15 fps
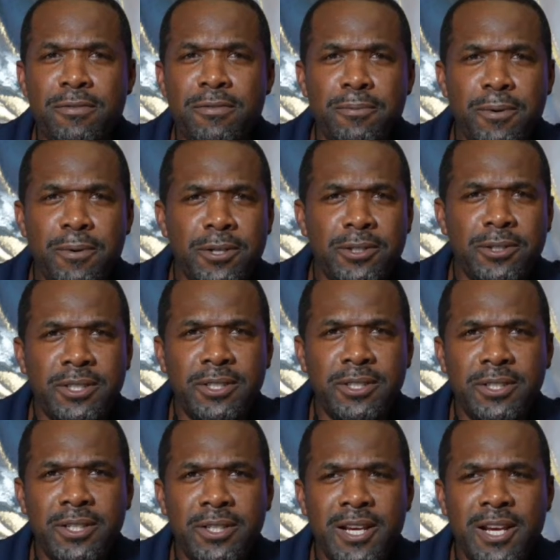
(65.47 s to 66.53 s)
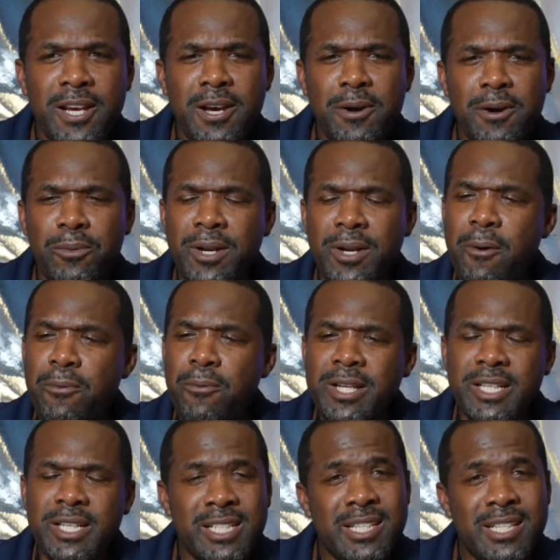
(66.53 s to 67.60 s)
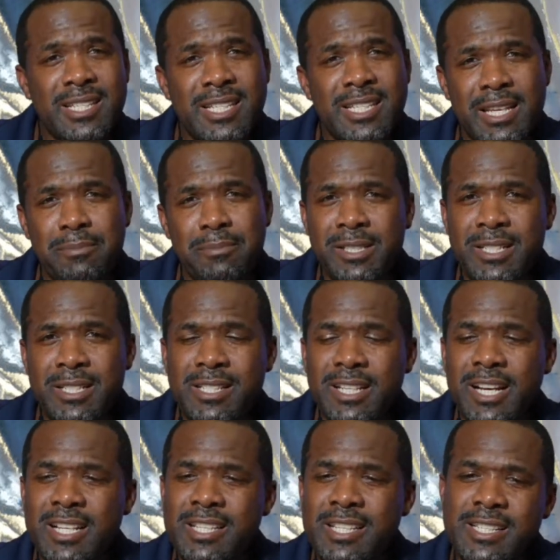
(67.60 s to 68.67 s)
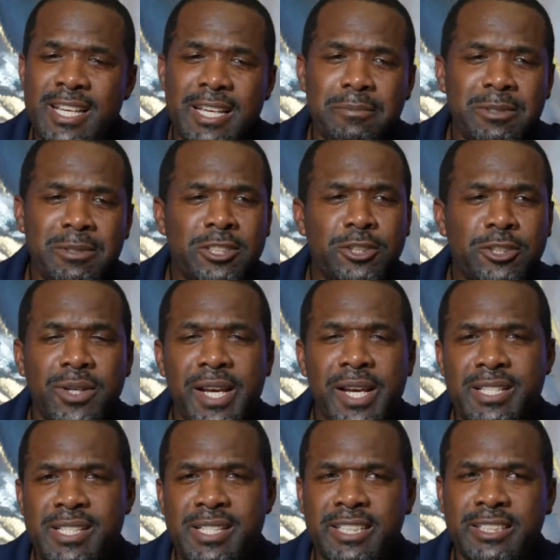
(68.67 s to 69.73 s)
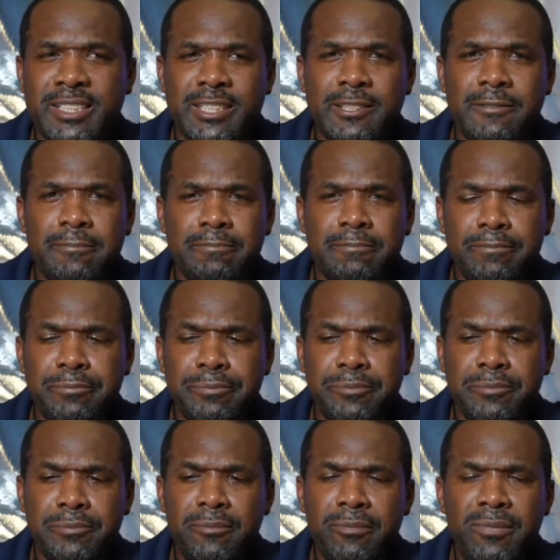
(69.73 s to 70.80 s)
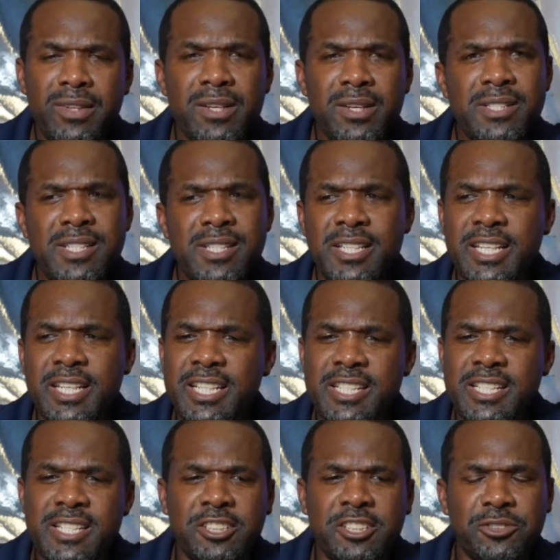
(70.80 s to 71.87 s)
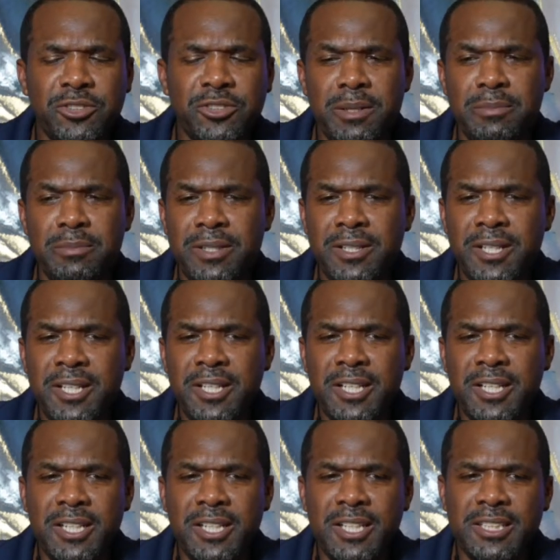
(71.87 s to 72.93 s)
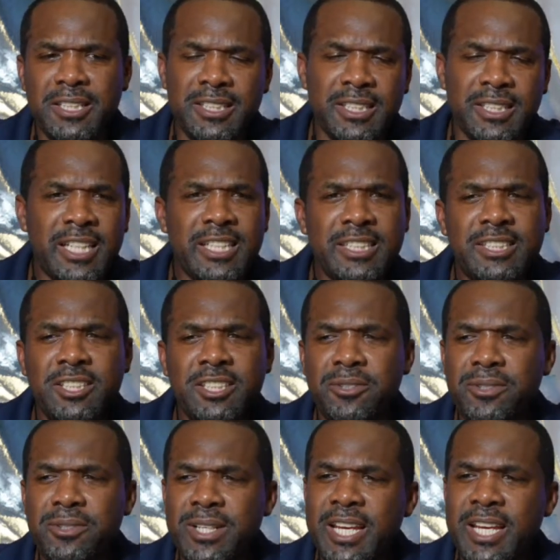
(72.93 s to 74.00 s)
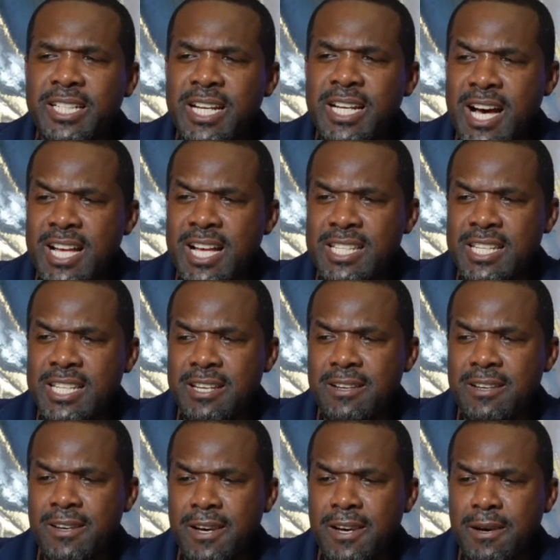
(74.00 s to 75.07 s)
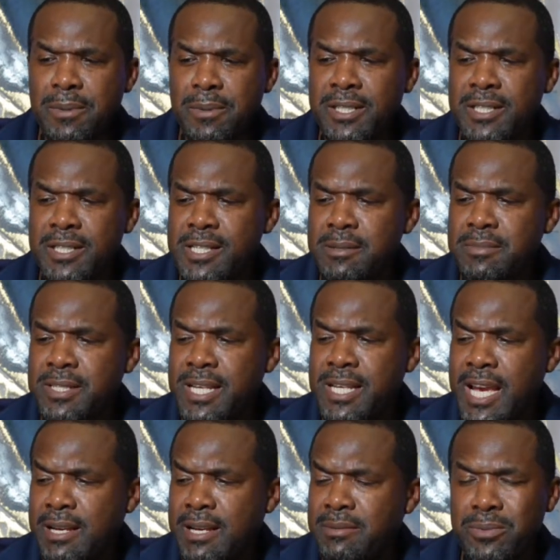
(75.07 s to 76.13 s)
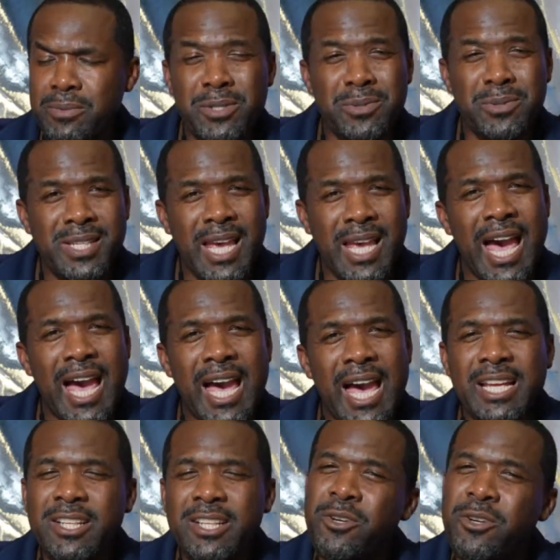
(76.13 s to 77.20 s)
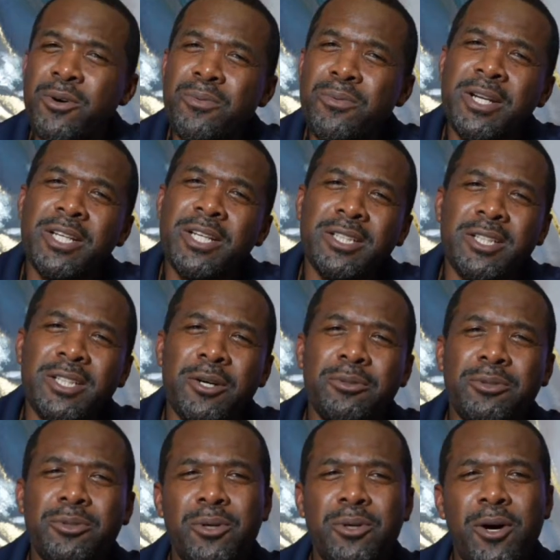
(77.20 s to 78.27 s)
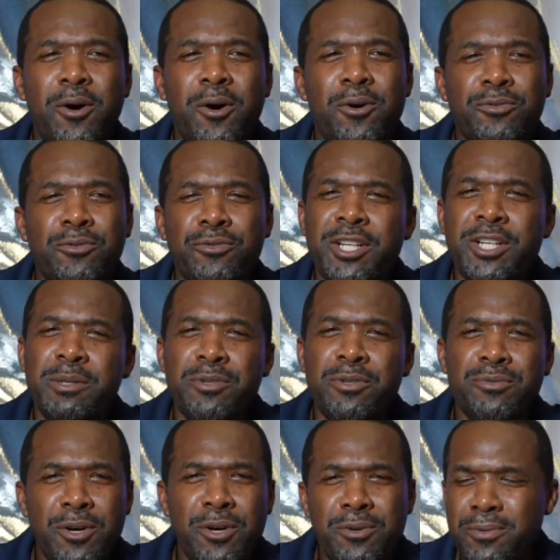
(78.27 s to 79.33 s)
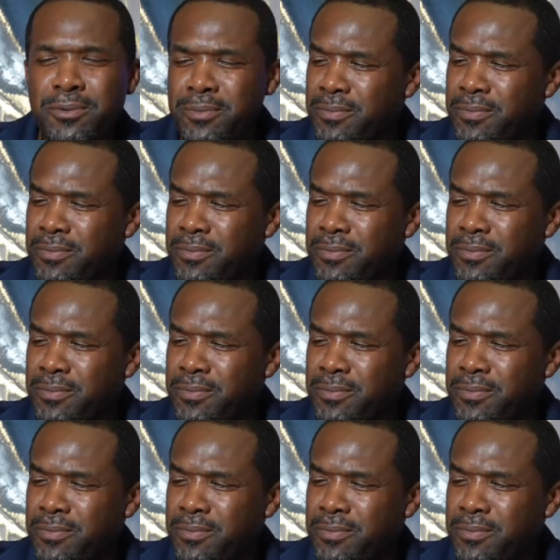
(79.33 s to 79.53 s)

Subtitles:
from work, what I want is a seamless transition to get into streaming, to get into creating content. Because sometimes when you're tired, you don't want to go through a whole rigmarole